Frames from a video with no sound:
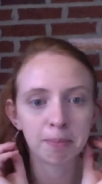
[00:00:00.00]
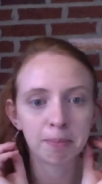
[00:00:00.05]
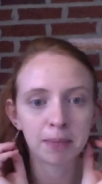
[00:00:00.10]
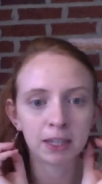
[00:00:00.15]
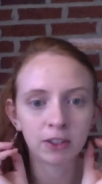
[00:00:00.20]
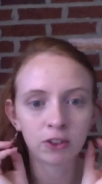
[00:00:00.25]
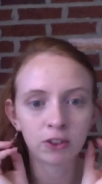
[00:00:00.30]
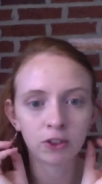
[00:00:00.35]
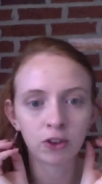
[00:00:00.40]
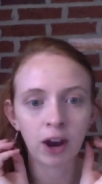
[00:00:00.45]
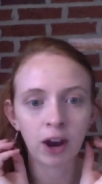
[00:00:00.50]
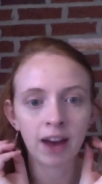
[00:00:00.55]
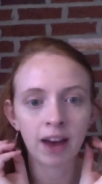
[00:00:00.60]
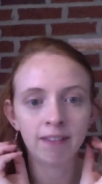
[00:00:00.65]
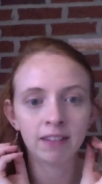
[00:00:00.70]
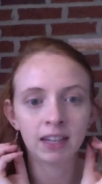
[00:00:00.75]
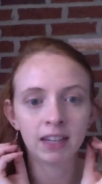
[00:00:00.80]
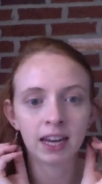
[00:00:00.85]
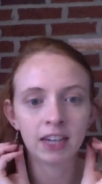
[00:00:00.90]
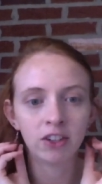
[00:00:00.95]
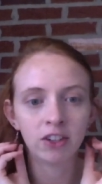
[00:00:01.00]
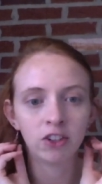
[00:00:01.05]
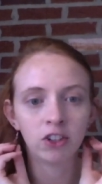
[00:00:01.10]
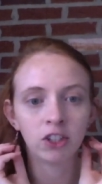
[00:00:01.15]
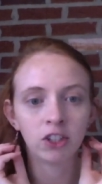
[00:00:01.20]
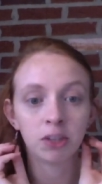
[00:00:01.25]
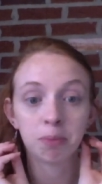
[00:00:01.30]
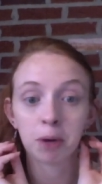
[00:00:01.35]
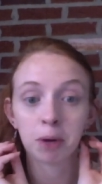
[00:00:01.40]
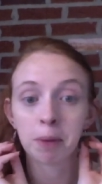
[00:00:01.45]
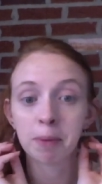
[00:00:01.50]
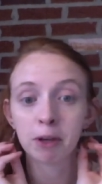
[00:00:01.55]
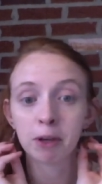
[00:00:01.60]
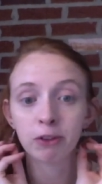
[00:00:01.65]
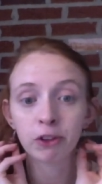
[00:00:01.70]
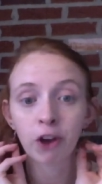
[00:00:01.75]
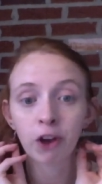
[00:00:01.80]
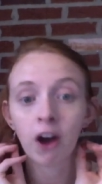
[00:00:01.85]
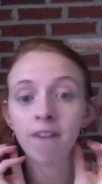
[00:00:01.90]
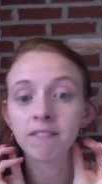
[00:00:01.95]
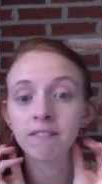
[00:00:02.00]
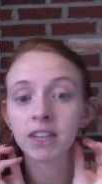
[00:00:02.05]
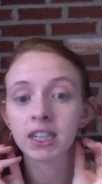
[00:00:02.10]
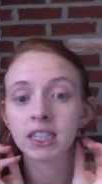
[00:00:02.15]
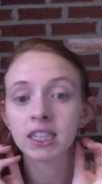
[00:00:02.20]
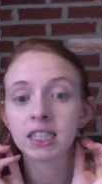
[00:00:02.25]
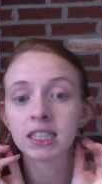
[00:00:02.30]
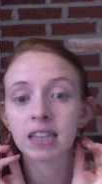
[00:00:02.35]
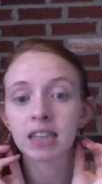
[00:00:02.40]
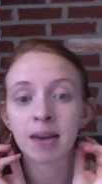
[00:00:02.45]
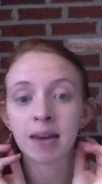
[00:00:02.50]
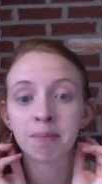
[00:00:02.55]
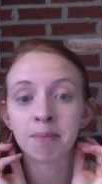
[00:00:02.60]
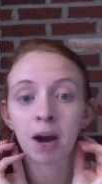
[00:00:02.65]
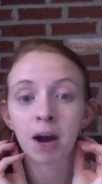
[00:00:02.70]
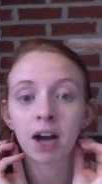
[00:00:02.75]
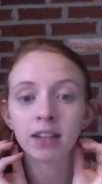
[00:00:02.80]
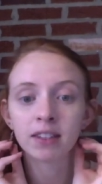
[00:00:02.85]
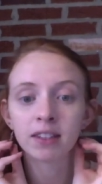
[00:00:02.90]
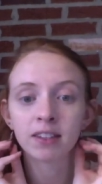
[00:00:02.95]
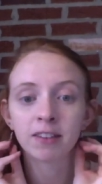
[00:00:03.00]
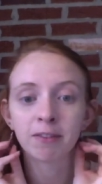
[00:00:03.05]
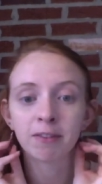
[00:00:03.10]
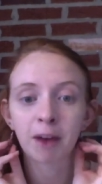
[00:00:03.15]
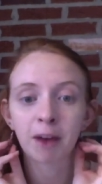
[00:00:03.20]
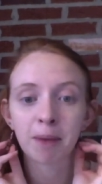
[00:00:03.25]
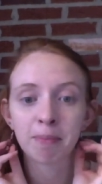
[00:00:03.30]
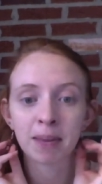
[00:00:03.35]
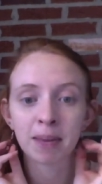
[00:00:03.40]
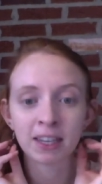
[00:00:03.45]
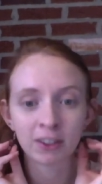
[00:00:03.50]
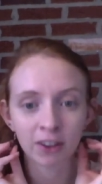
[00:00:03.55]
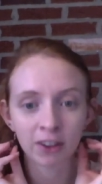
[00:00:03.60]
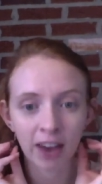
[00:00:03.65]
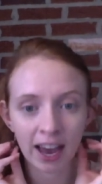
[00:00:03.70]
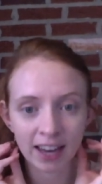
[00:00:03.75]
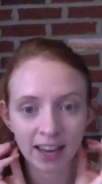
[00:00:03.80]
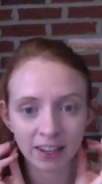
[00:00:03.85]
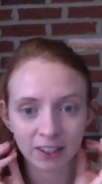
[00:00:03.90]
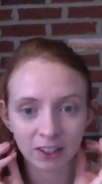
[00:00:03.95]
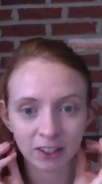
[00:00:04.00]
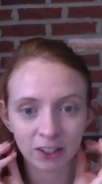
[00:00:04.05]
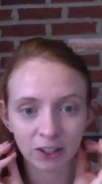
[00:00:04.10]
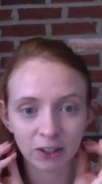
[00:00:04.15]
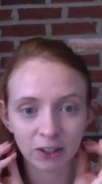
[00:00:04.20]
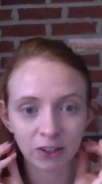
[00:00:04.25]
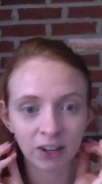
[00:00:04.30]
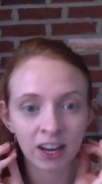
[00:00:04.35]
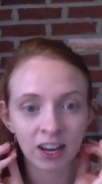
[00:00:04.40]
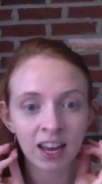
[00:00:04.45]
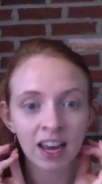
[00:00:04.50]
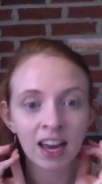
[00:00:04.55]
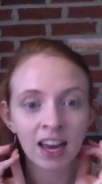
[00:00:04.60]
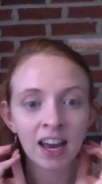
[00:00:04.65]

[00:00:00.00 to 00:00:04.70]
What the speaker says: builds drive and energy, promotes confidence and positive mental attitude.